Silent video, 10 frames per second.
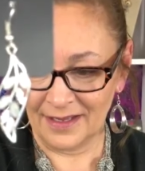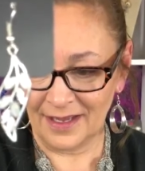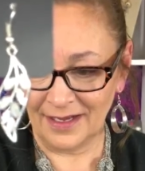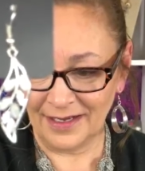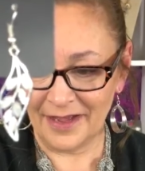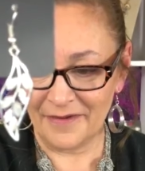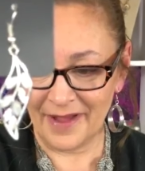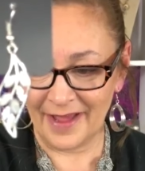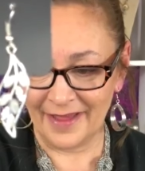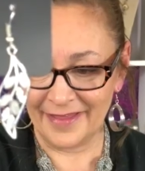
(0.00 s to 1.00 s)
Hello,
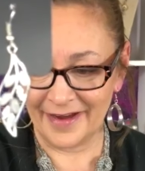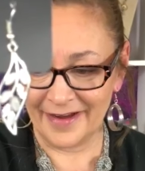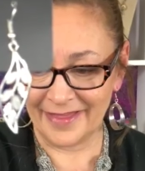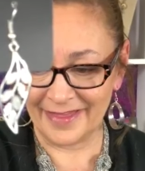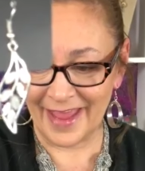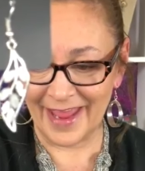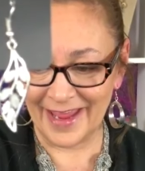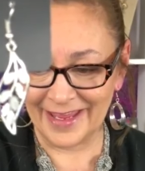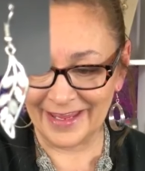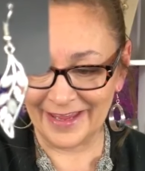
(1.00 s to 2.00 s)
Heather.
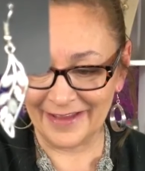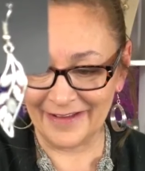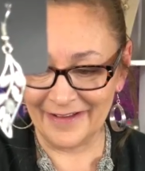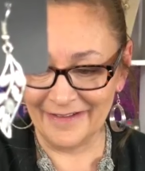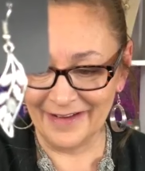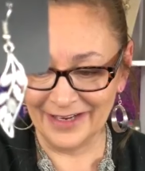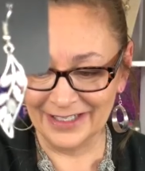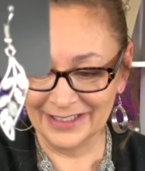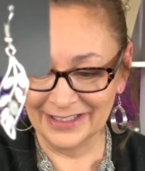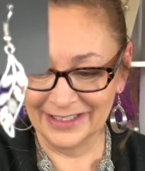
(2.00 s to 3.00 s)
Thank you.
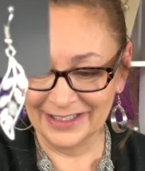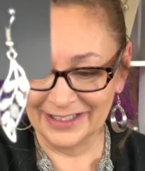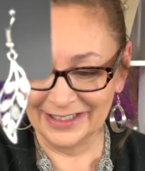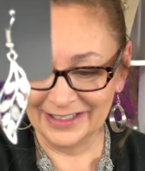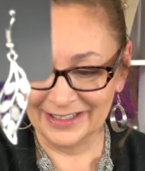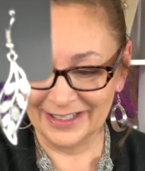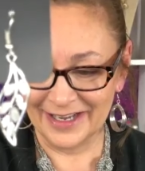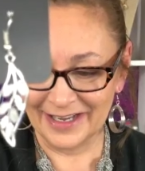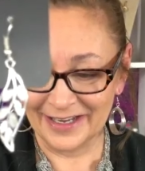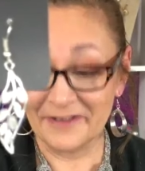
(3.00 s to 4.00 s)

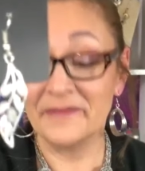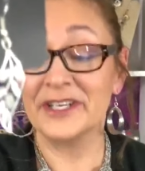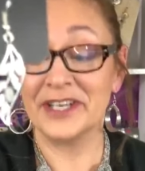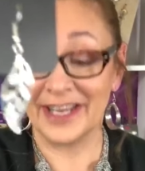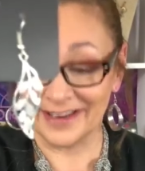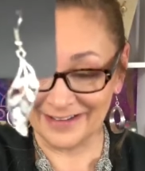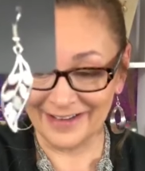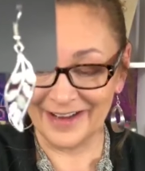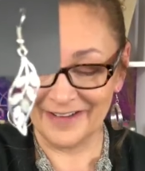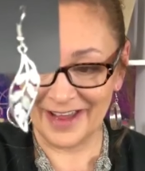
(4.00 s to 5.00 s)
Michigan.
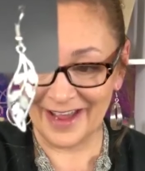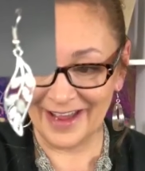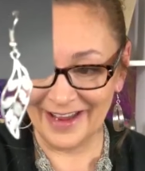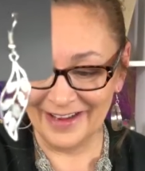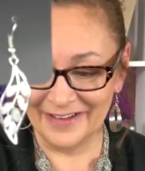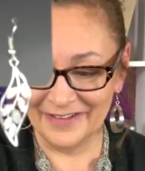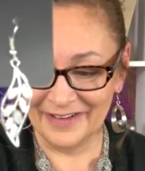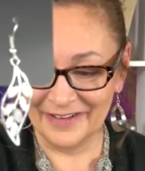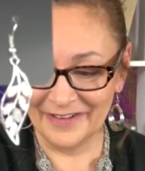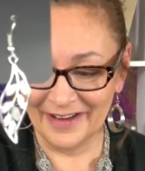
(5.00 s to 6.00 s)
Okay.
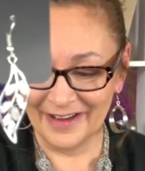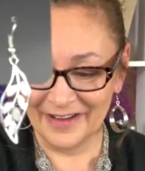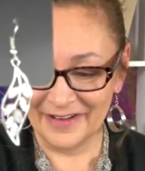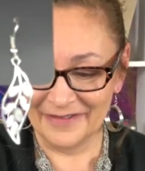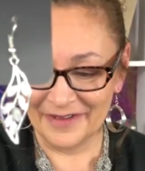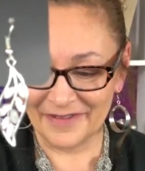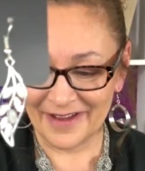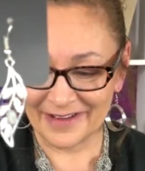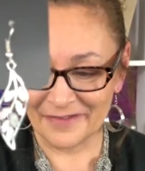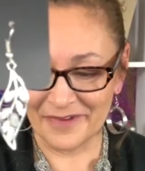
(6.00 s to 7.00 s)
We've
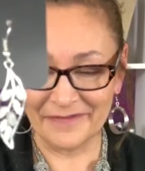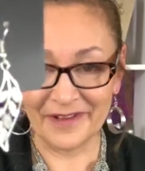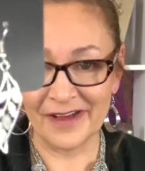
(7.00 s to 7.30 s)
got, we've